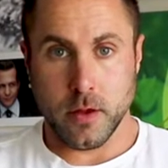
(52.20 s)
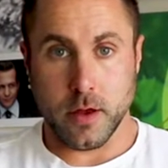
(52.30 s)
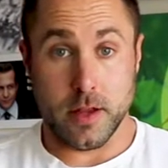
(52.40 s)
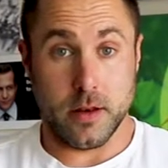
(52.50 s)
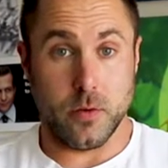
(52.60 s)

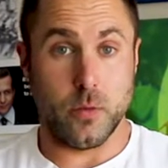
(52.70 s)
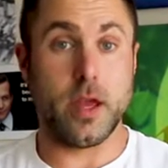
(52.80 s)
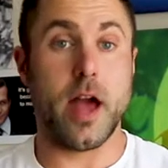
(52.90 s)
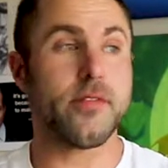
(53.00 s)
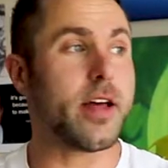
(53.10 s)
and
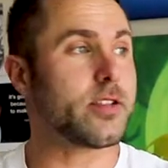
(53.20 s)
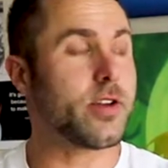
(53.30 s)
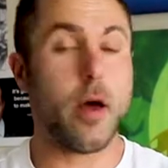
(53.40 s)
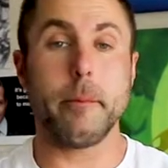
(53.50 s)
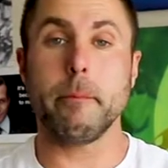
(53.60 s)
we have that
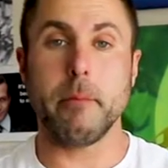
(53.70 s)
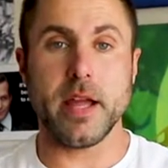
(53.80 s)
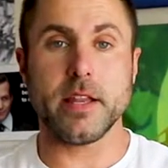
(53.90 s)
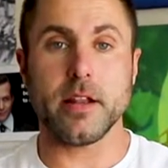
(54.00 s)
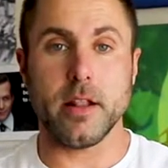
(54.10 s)
term
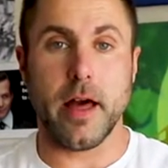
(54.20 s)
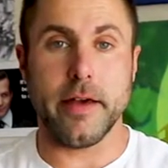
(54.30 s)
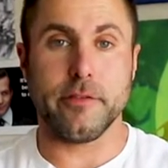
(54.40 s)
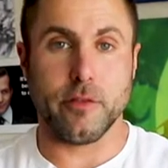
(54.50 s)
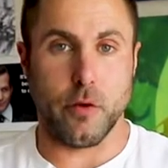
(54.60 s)

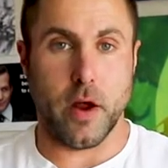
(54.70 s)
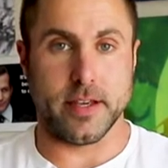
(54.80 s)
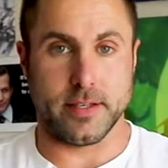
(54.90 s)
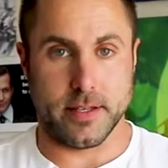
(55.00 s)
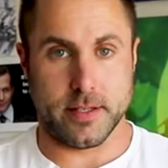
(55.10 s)
midlife
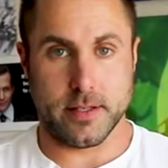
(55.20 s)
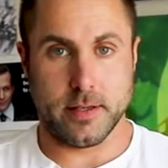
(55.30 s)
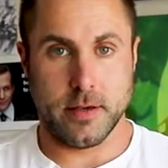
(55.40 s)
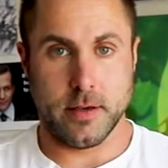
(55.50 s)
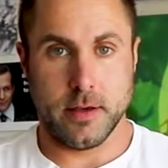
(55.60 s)
crisis,
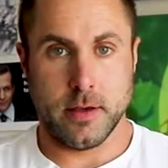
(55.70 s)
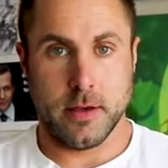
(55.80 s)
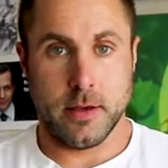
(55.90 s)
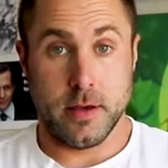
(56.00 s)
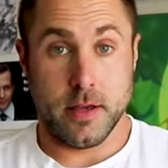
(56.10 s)

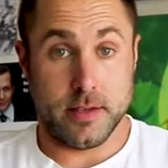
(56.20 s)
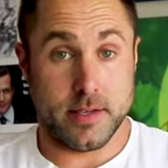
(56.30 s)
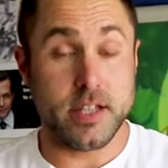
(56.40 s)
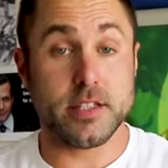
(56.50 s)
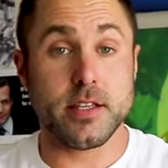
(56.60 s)

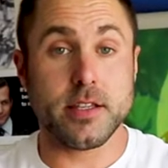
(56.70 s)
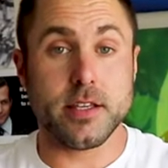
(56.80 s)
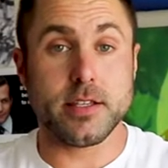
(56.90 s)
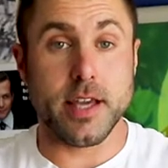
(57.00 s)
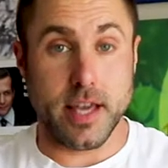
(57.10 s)
essentially
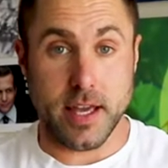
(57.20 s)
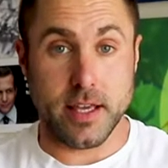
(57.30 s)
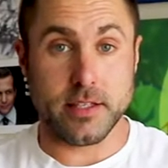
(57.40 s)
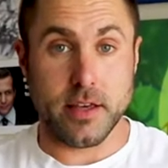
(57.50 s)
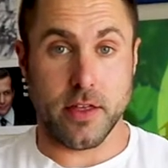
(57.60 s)
this
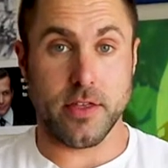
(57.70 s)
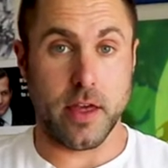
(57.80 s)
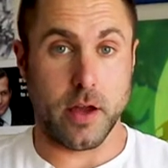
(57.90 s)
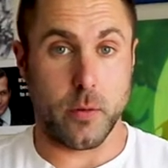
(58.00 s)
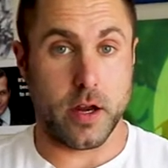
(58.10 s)
is a
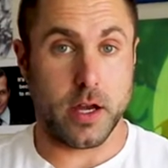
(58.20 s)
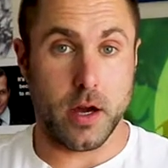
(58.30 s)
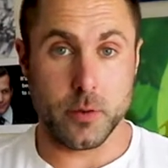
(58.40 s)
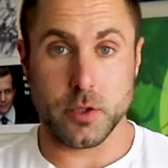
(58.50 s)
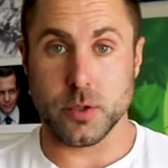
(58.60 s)
thing when it
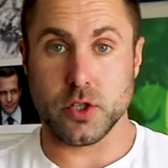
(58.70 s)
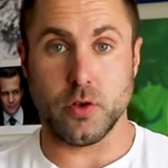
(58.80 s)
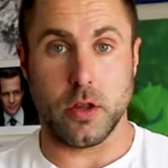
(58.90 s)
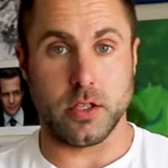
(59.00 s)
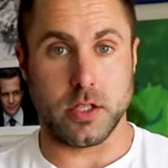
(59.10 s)
comes to
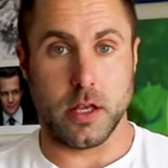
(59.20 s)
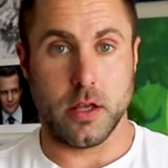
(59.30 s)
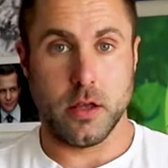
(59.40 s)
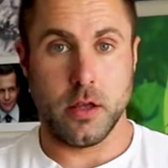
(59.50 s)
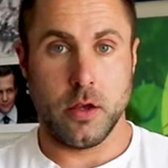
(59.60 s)
astrology.
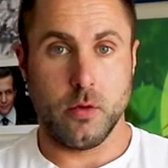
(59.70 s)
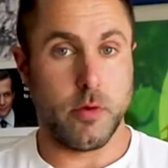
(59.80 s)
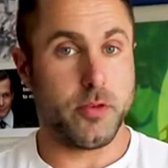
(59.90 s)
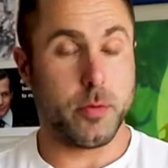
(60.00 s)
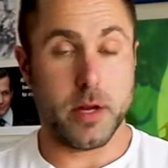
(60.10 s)

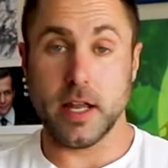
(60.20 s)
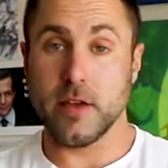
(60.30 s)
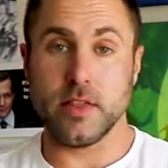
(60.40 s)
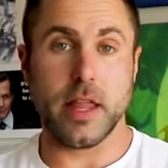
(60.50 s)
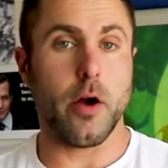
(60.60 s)
Whether you
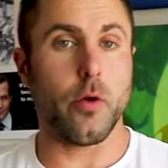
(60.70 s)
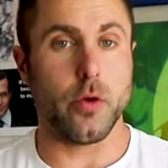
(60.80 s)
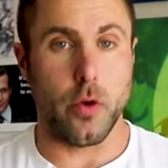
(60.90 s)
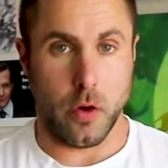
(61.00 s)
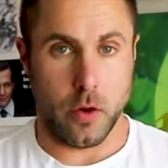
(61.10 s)
believe in that or
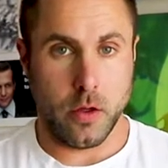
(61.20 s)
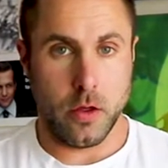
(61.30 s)
not,